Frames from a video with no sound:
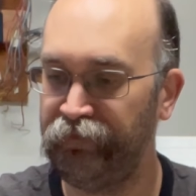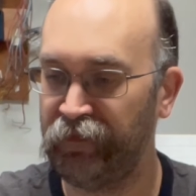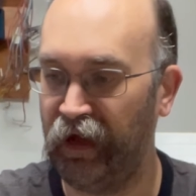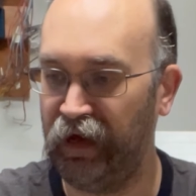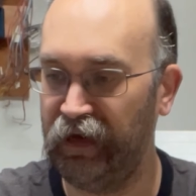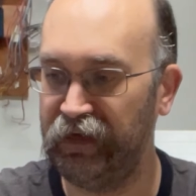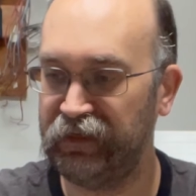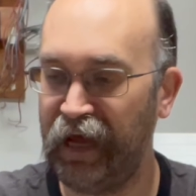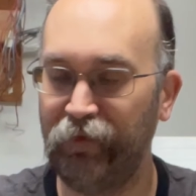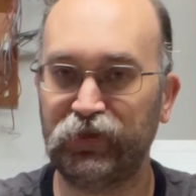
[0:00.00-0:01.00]
is
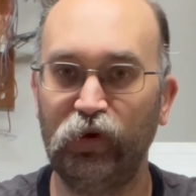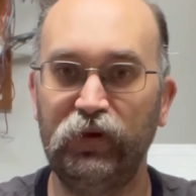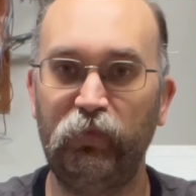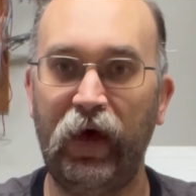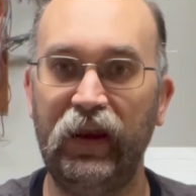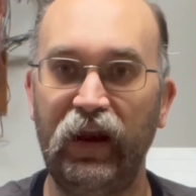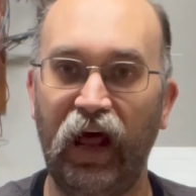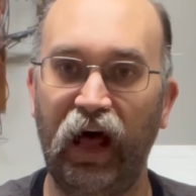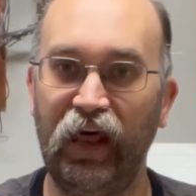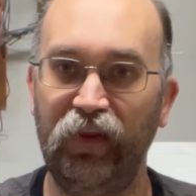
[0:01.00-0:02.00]
absolutely dependent
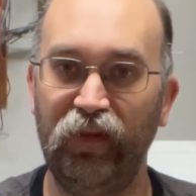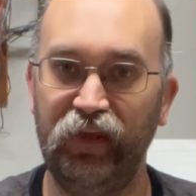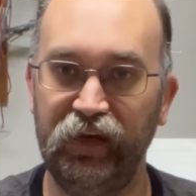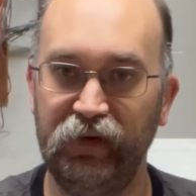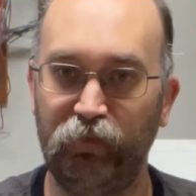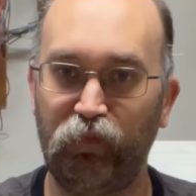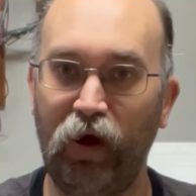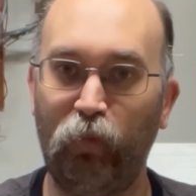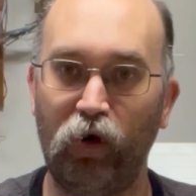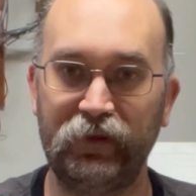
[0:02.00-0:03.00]
on the
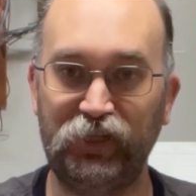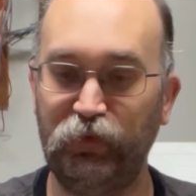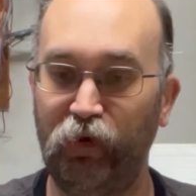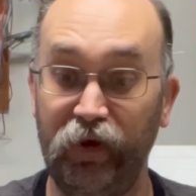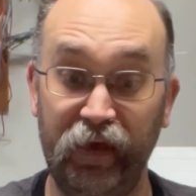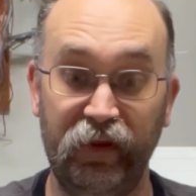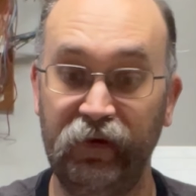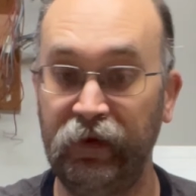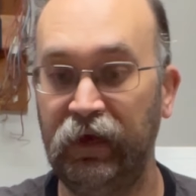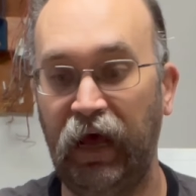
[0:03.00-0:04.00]
prep work that you put
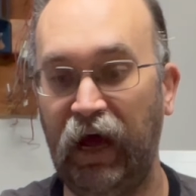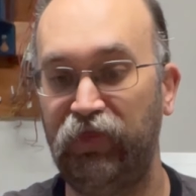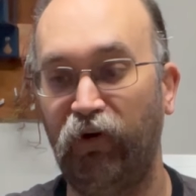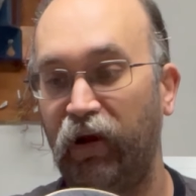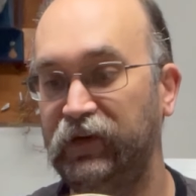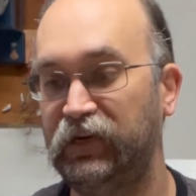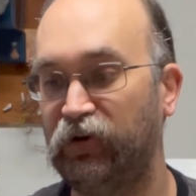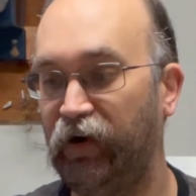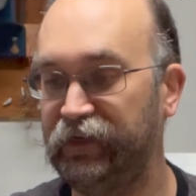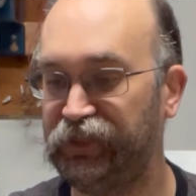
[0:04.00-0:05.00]
in. I thought I did a
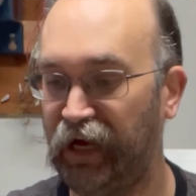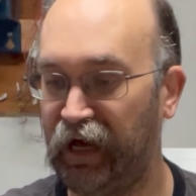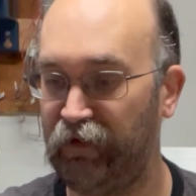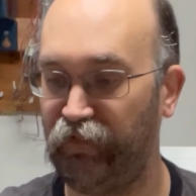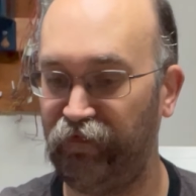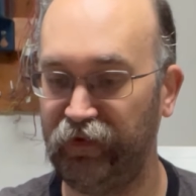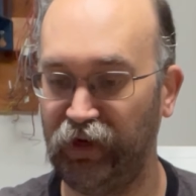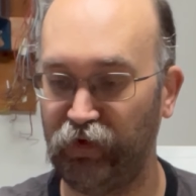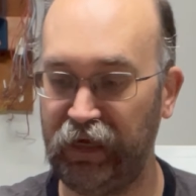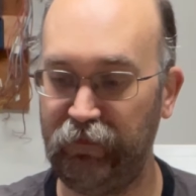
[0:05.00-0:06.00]
great job,
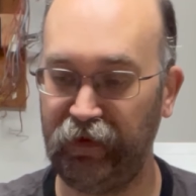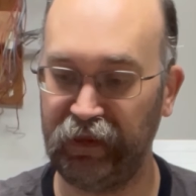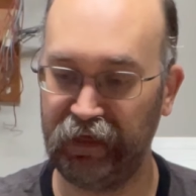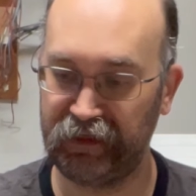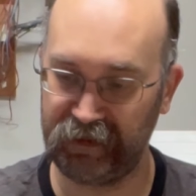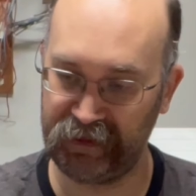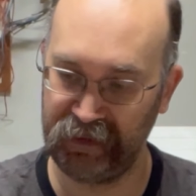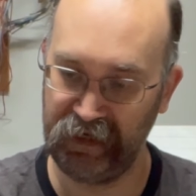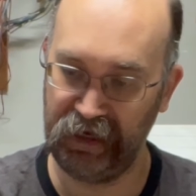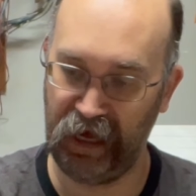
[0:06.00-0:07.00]
keeping this
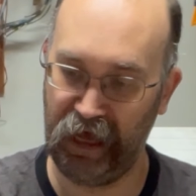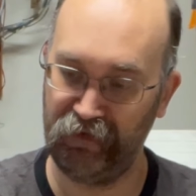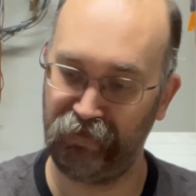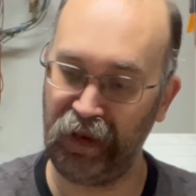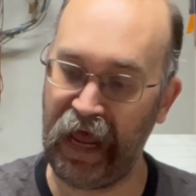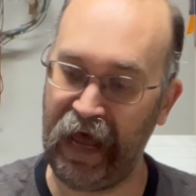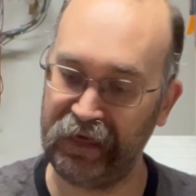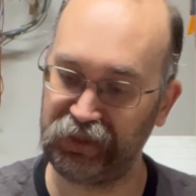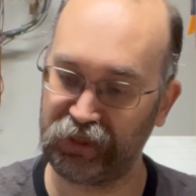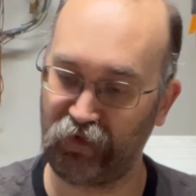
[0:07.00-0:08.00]

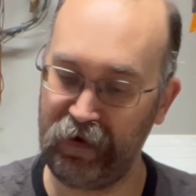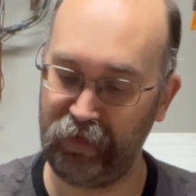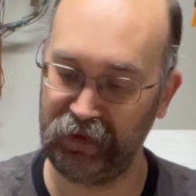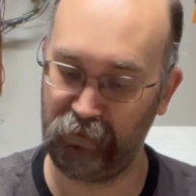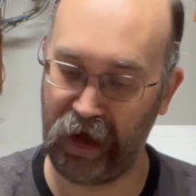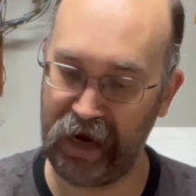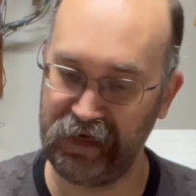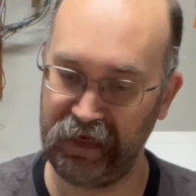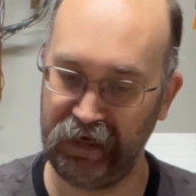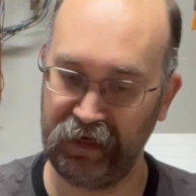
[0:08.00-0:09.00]
flat, scraping the
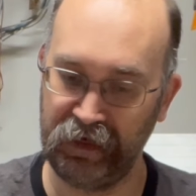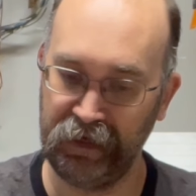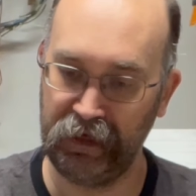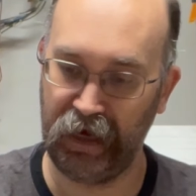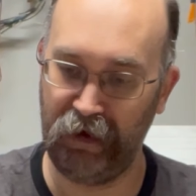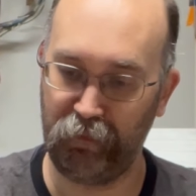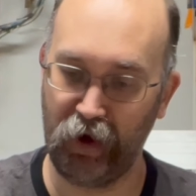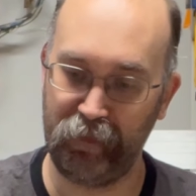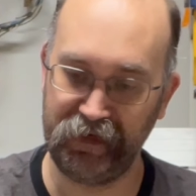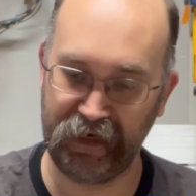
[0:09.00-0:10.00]
binding
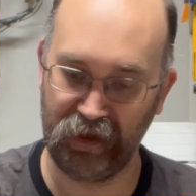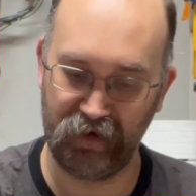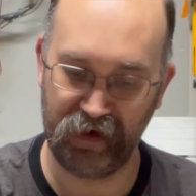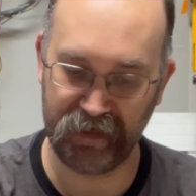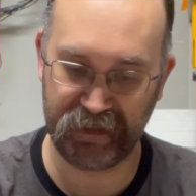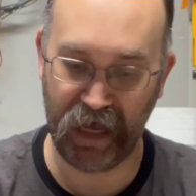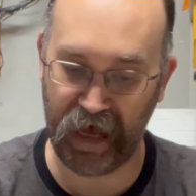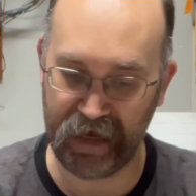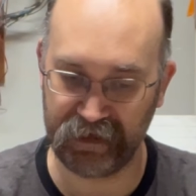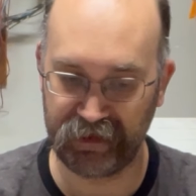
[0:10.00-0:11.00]
perpendicular to the
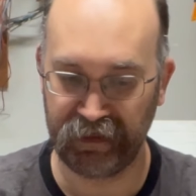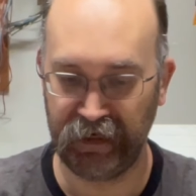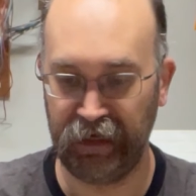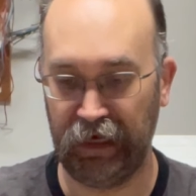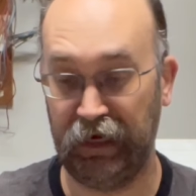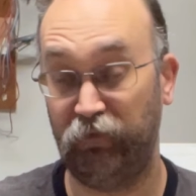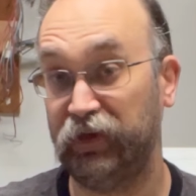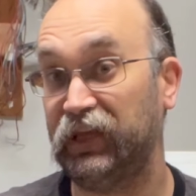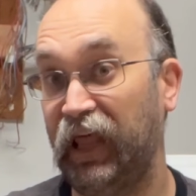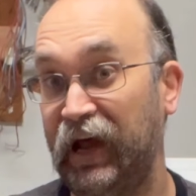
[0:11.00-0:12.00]
sides,
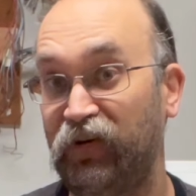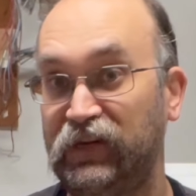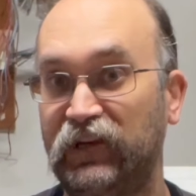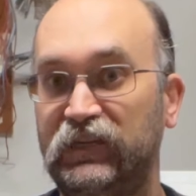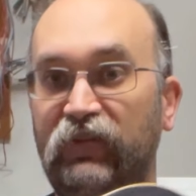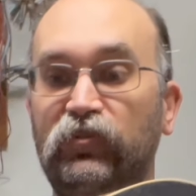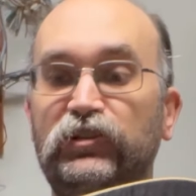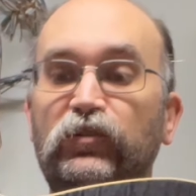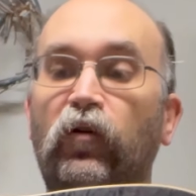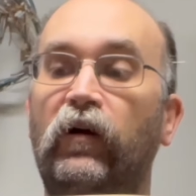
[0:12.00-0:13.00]
but the lacquer tells a different
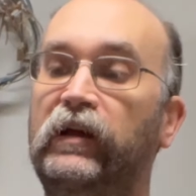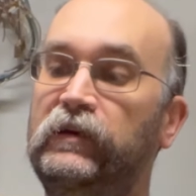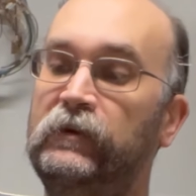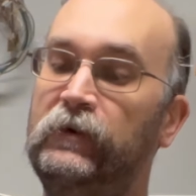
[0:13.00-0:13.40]
story.